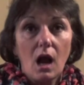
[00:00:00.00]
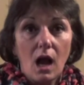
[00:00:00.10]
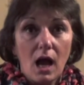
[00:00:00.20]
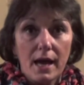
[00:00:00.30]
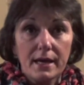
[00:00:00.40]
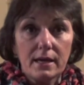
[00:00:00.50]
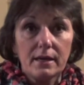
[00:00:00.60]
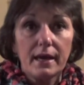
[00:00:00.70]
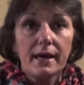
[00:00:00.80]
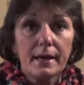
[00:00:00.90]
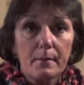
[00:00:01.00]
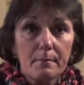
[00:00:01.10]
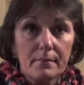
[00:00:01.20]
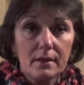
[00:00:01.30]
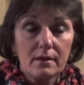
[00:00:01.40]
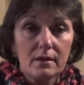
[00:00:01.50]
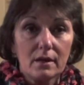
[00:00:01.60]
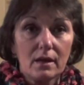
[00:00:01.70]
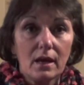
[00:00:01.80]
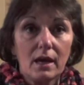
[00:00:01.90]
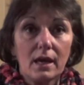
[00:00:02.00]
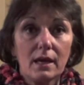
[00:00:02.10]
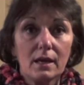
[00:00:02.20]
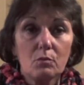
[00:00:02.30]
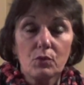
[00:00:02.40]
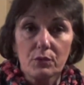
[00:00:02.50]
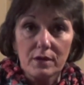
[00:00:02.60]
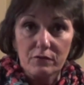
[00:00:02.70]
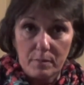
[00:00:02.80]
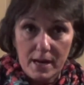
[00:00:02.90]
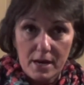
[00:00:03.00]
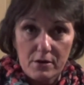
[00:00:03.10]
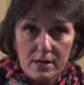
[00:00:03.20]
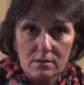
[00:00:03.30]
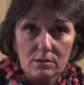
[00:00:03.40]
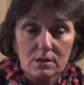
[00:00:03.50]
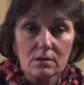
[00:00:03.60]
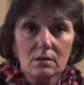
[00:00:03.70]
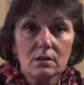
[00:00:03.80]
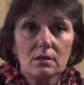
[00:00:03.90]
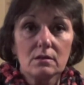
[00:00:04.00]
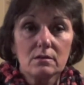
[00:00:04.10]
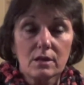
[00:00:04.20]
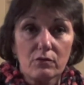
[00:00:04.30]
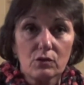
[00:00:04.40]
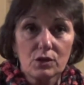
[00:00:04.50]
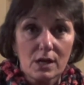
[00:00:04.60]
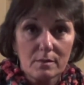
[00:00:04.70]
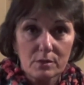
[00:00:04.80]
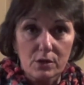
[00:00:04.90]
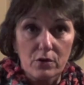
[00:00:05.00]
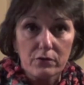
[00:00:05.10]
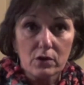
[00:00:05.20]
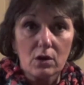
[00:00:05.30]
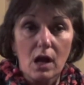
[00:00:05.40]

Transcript: I am a bereaved parent several times over.